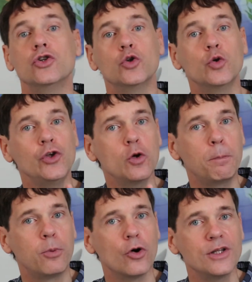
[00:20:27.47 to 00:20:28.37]
do you
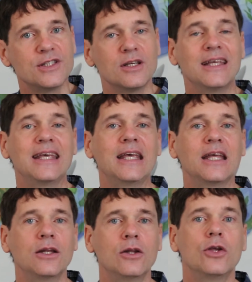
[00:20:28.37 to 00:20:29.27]
put
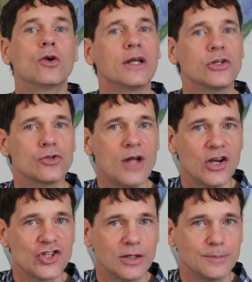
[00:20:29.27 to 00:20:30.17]
in your
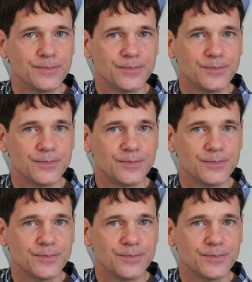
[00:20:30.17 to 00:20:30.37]
introduction?